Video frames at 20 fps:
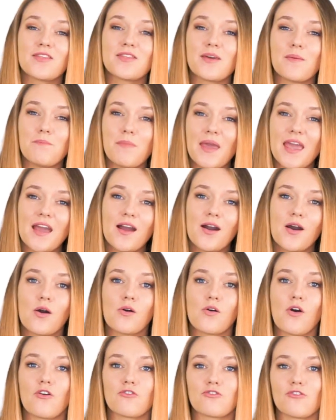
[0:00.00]
The main
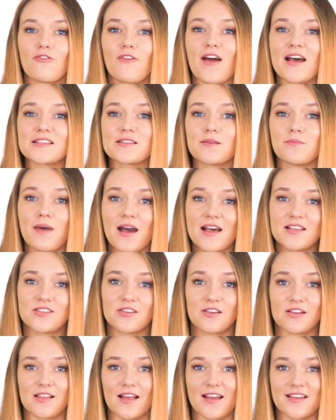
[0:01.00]
goal of the Rasa
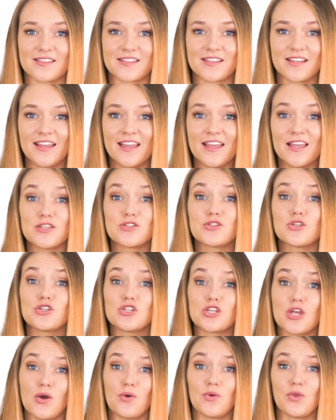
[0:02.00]
Masterclass is to
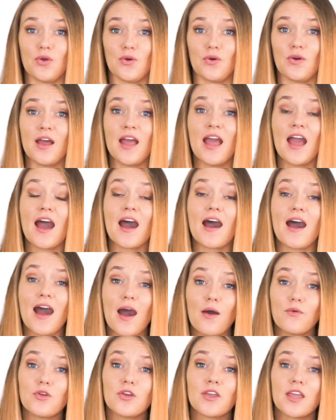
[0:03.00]
show you
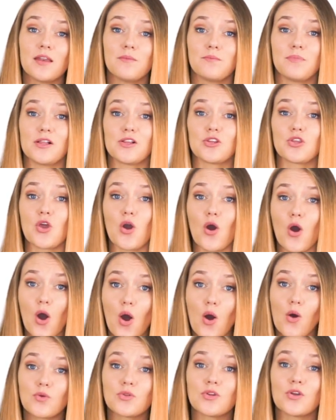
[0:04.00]
how you can build your
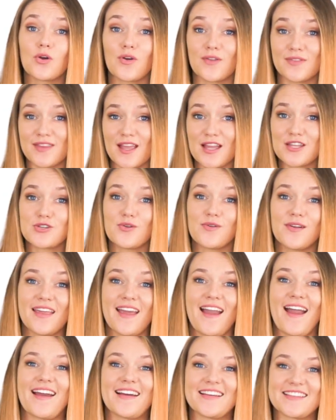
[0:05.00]
own contextual
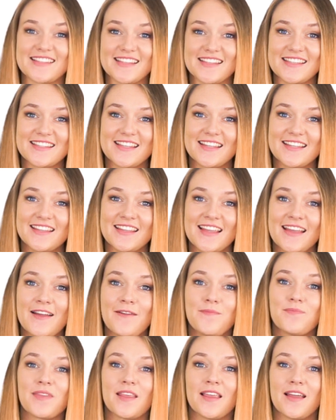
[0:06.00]
AI assistant,
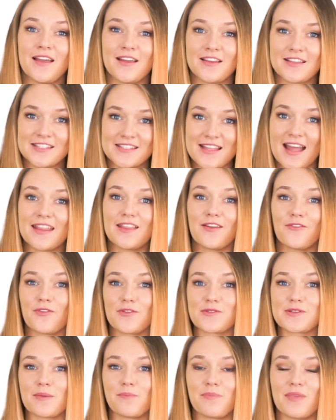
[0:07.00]
starting
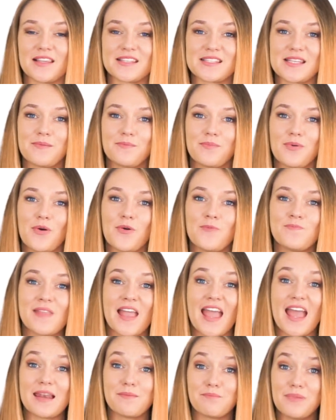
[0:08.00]
from something
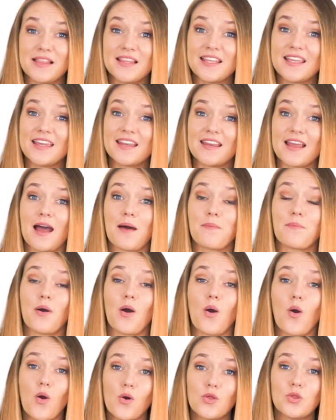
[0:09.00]
simple and building it
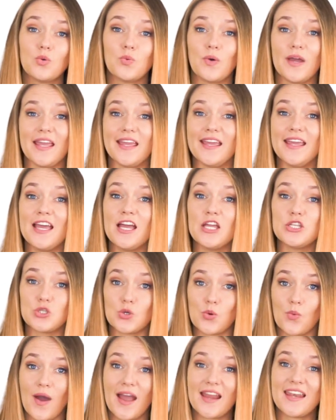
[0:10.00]
up all the way
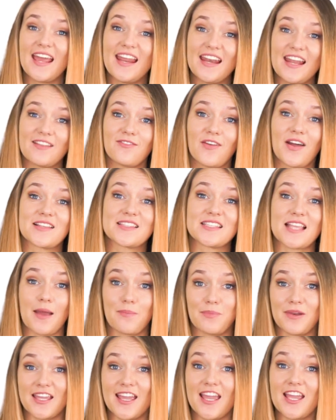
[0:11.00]
to quite an advanced
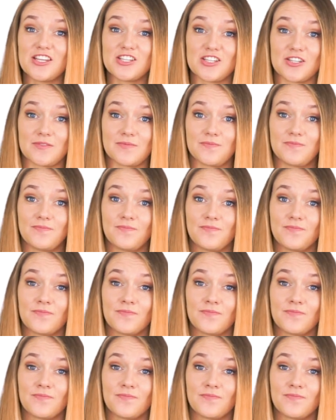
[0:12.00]
application.